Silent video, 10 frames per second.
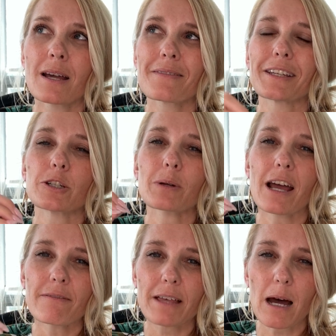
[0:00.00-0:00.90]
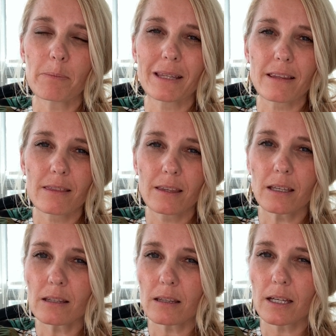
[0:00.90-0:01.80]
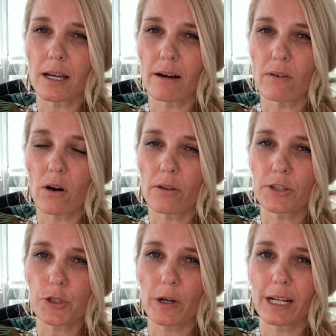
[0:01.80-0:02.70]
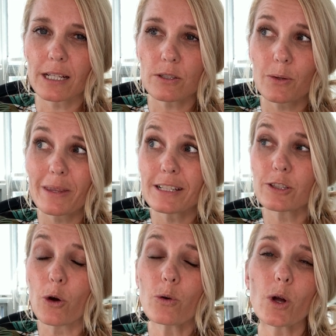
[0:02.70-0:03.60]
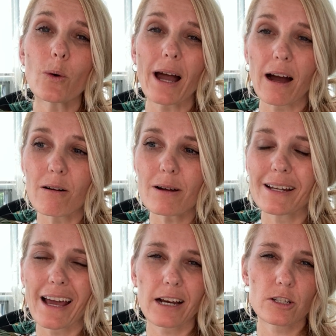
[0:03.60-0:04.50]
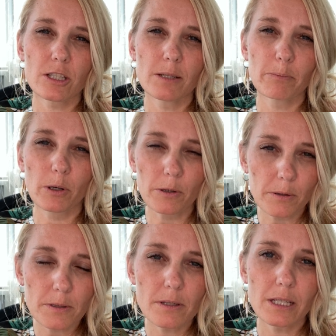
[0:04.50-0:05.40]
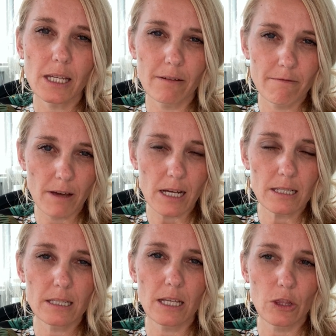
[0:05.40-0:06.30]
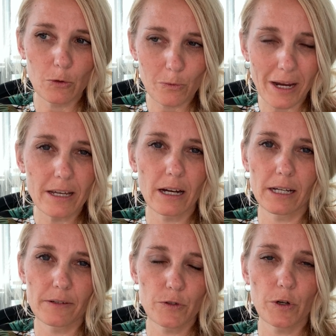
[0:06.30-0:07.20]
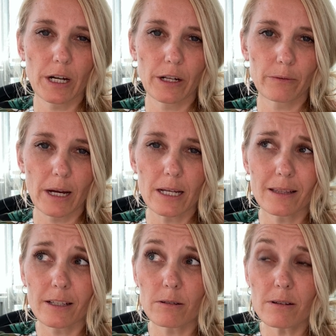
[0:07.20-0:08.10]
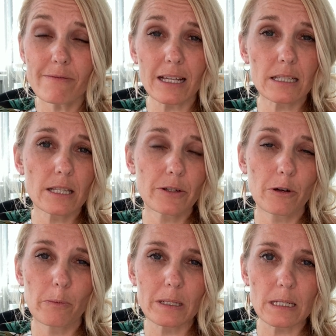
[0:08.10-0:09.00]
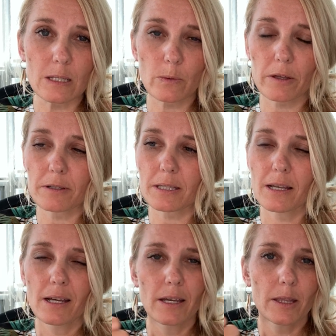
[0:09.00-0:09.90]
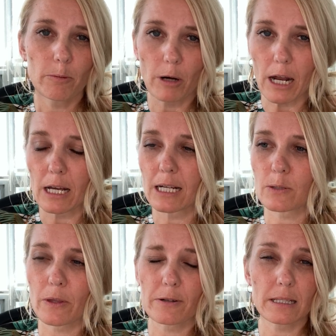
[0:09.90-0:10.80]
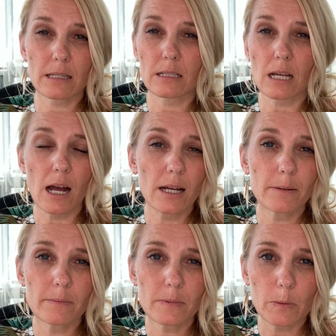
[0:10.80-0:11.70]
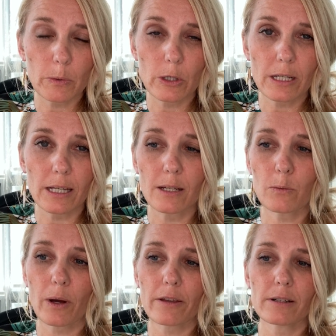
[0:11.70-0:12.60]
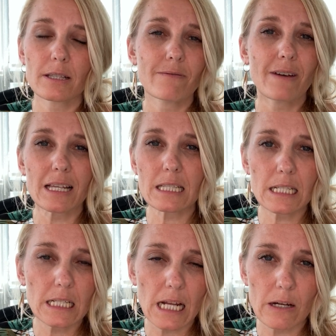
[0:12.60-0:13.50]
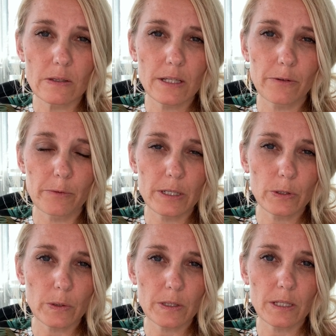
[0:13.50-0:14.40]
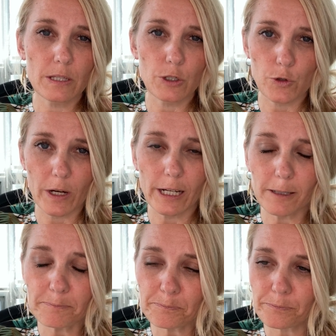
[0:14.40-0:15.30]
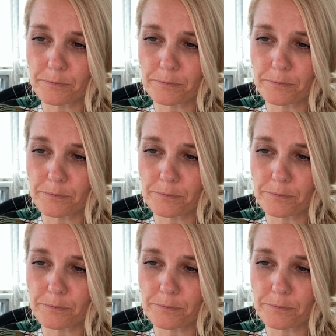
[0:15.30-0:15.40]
they don't have that, but they think that they have all the training. So they don't go out and actually personally invest in the right kind of training, right? And they don't invest in their own business, whether it's the products, whether it's the time to put in, whether it's investing in outside resources and training,